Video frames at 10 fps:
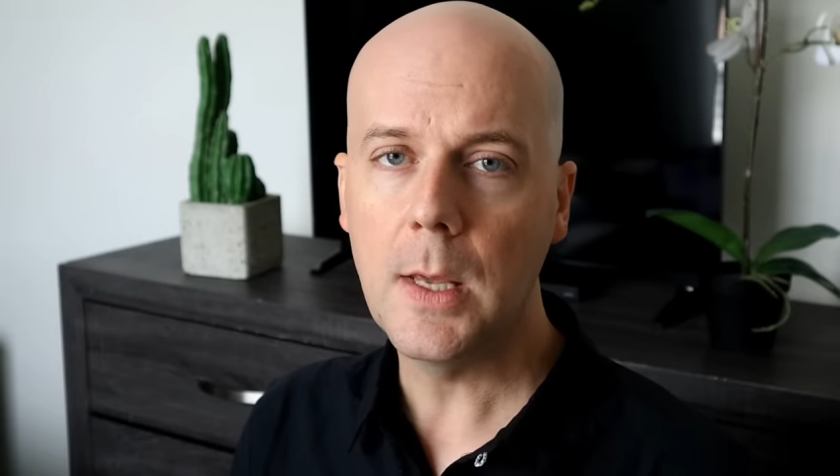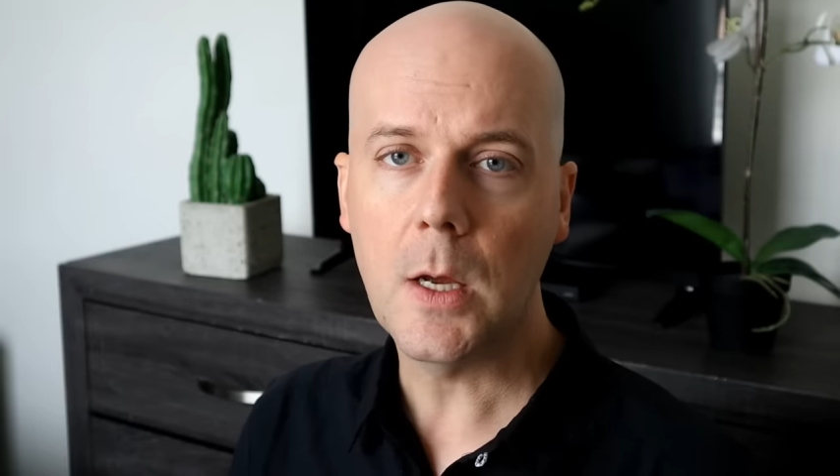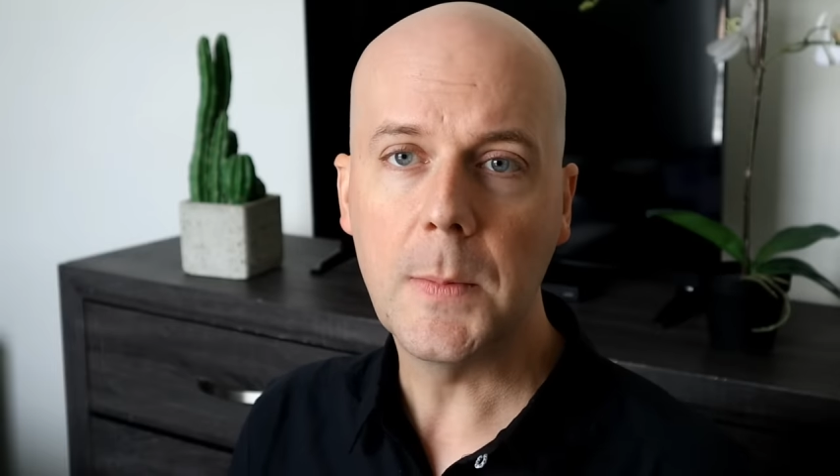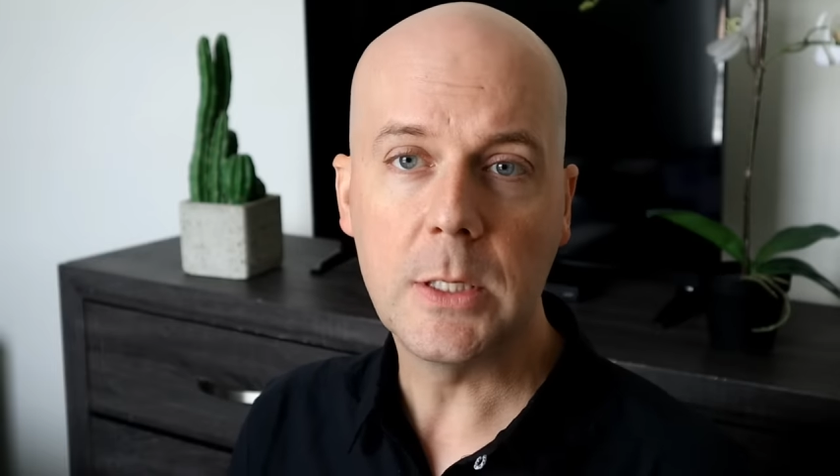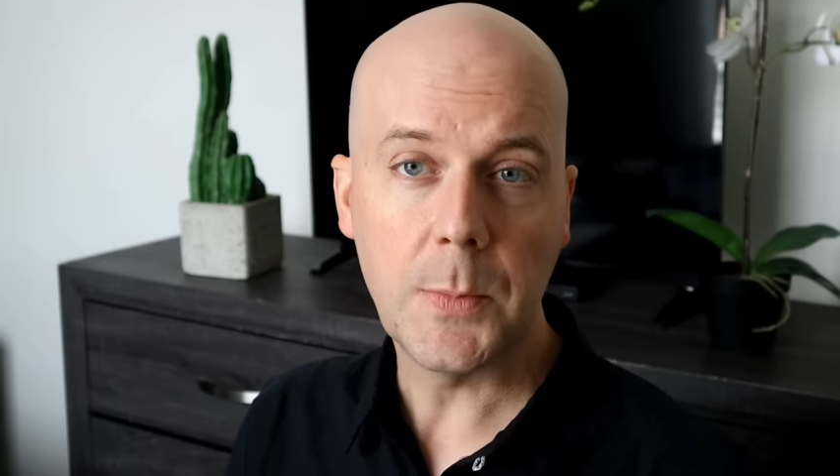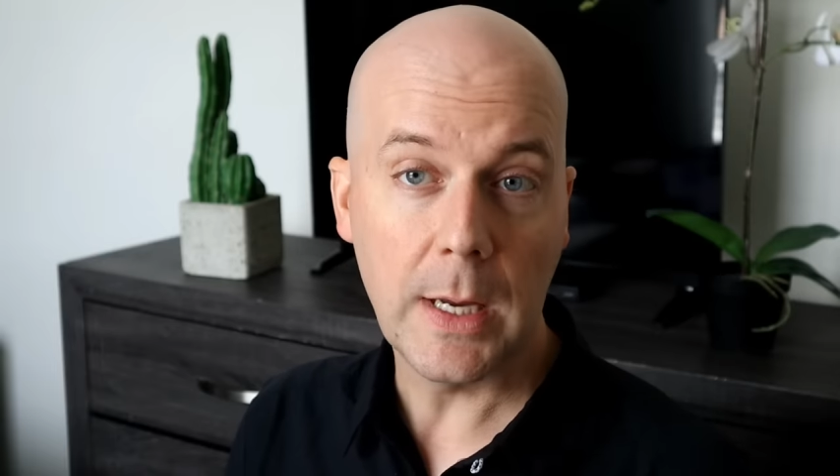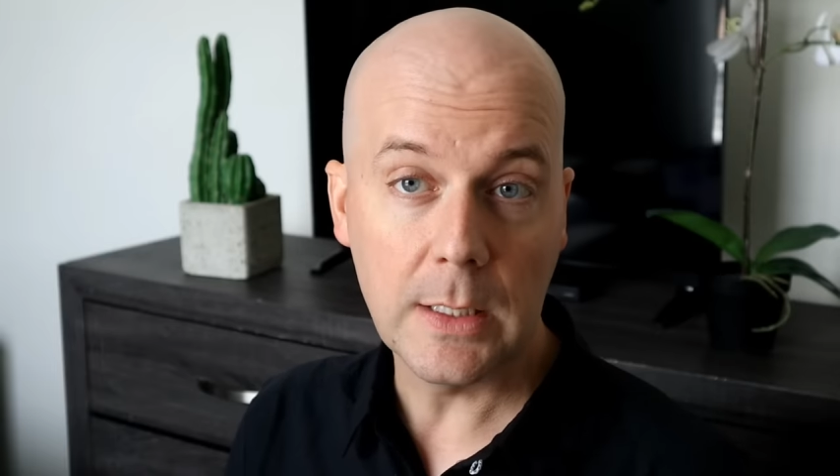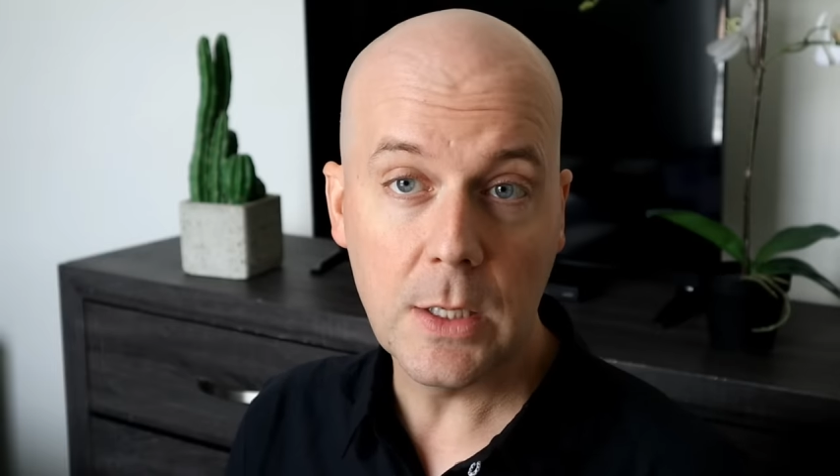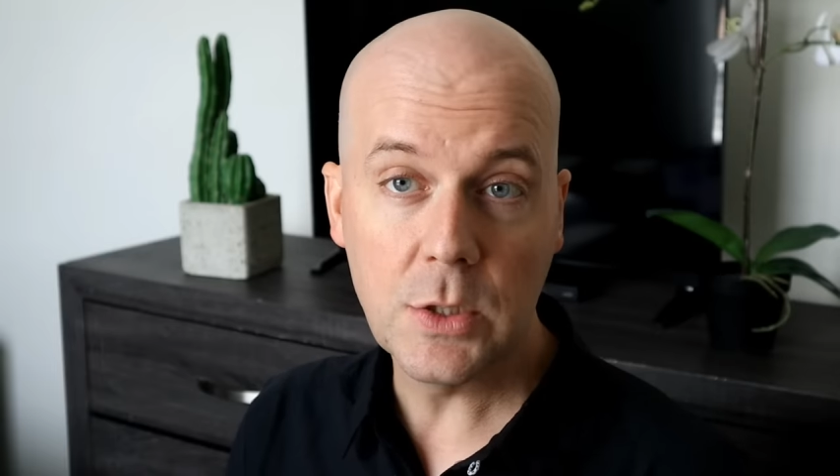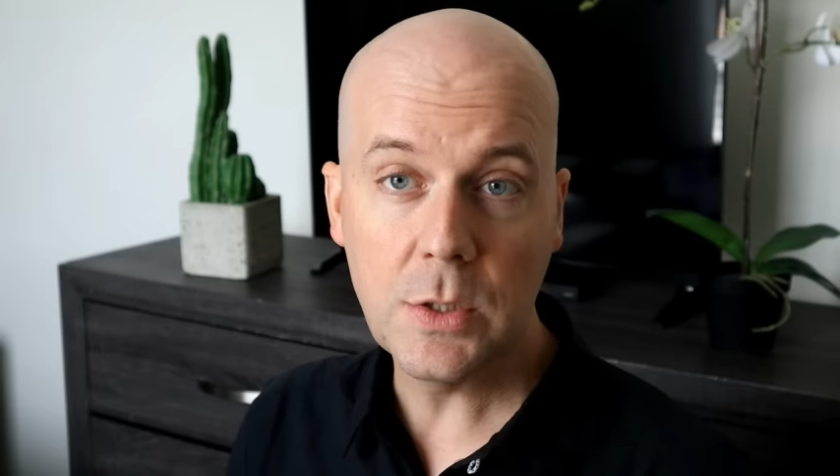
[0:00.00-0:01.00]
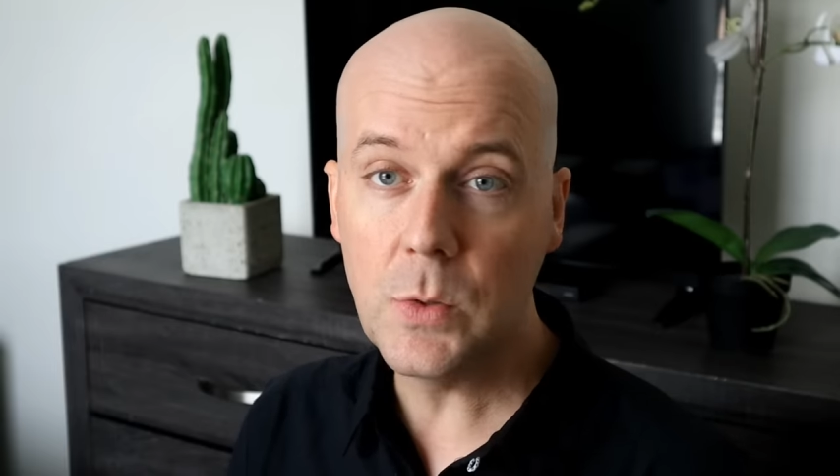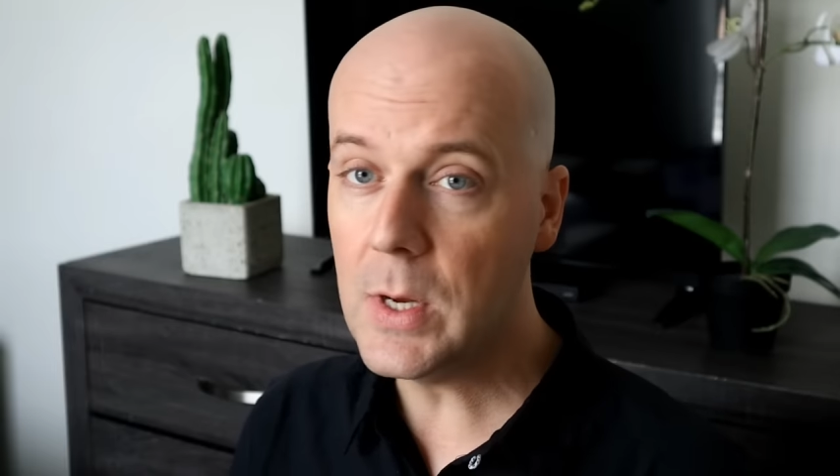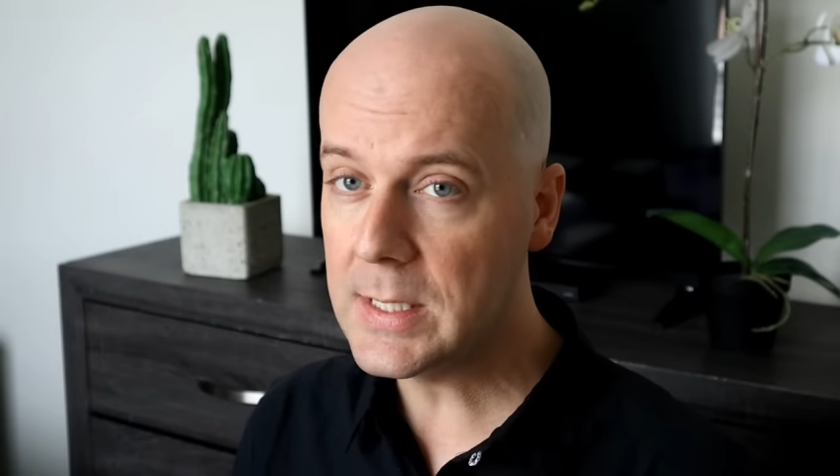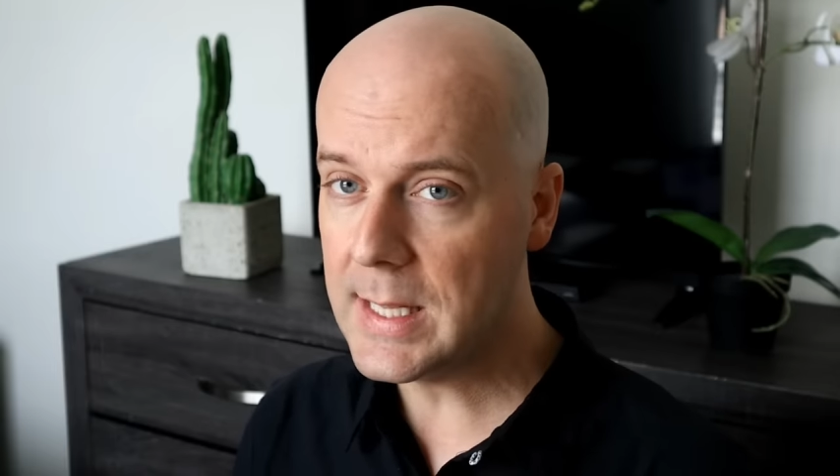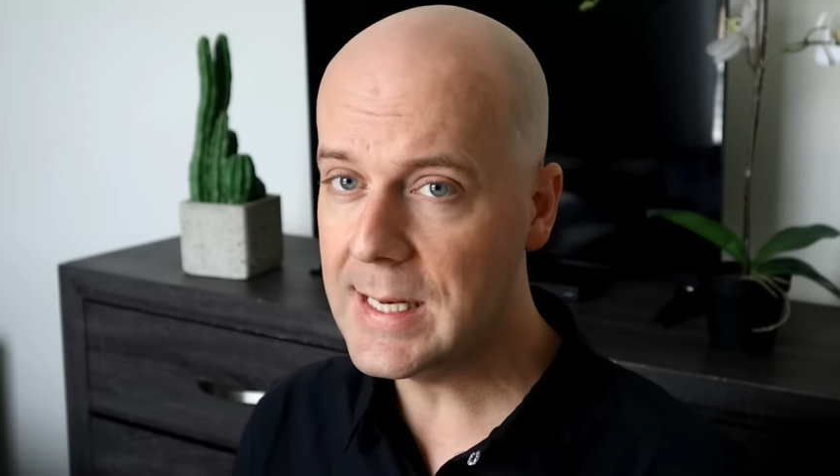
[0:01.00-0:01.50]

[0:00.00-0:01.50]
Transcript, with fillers: that companies are paying attention to as